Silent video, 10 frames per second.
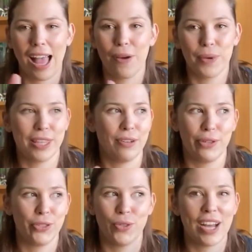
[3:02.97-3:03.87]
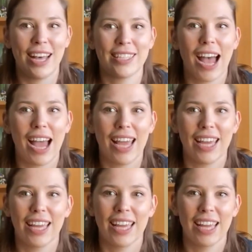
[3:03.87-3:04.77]
with the original cast. I
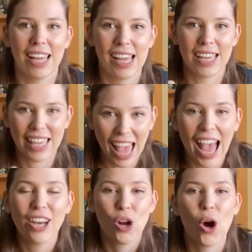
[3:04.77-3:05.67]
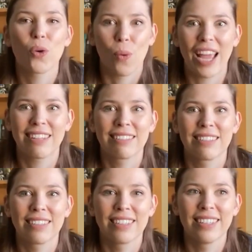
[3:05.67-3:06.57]
cannot wait.
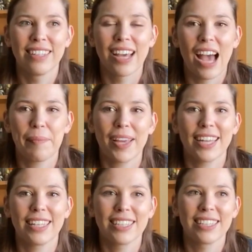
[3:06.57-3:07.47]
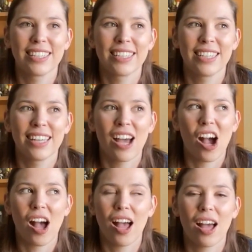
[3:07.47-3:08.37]
I mean,
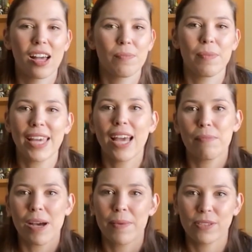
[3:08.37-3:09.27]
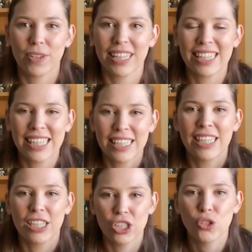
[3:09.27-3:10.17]
me and my best friend
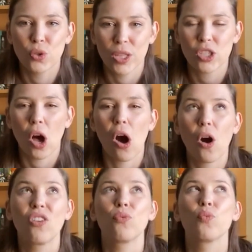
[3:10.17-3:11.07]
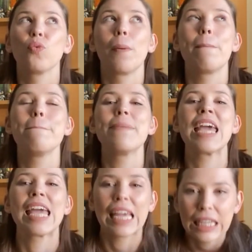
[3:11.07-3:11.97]
listened to this on
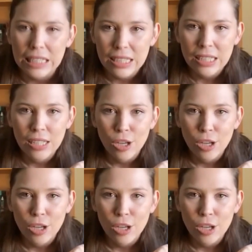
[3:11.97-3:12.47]
repeat